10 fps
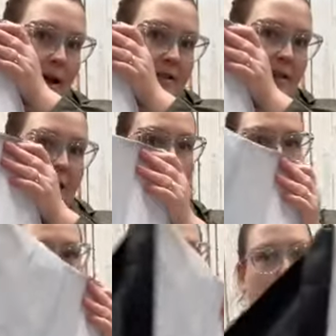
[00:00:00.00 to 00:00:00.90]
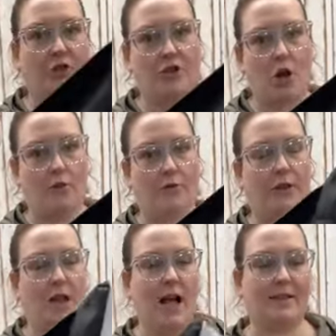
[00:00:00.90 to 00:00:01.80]
a set of
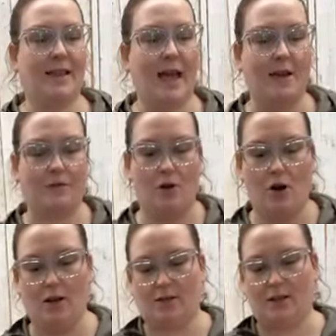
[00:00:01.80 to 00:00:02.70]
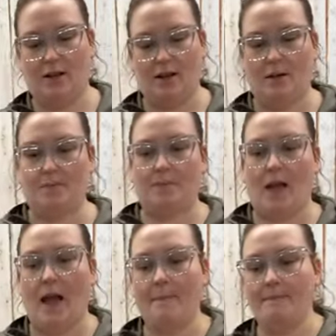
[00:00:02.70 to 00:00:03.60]
photography lights. So they have got
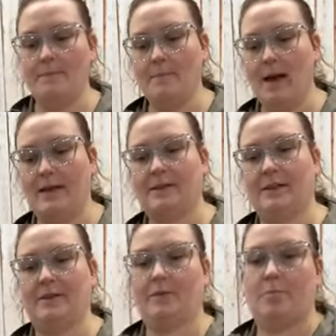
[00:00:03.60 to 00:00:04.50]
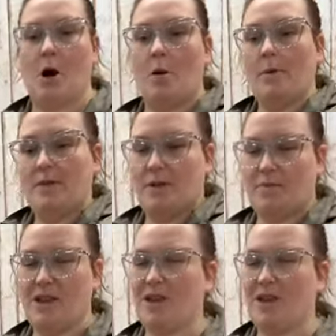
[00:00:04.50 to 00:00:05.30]
a massive bulb in them.